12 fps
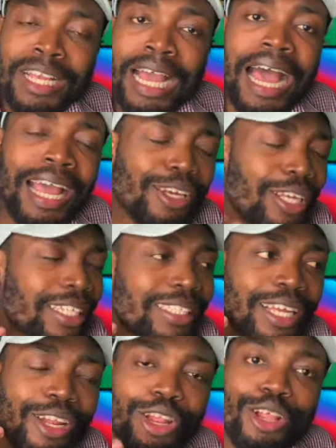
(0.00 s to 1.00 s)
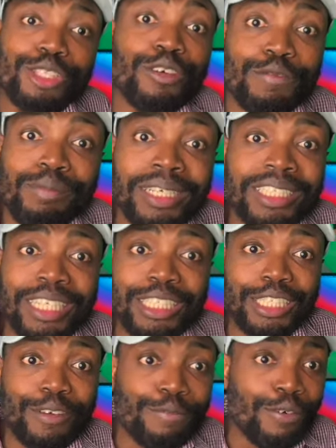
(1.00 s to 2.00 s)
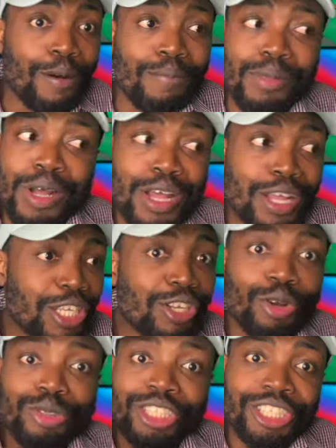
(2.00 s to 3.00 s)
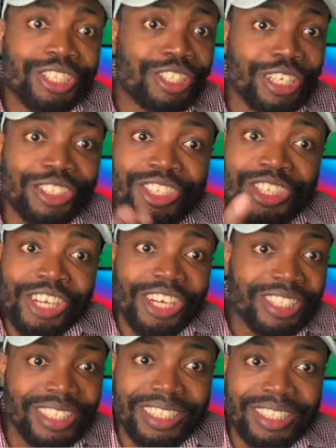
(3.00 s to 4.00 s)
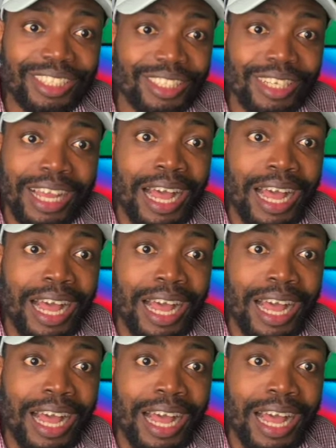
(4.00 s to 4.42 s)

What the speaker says: I get a lot of message from, you know, teachers, nurses,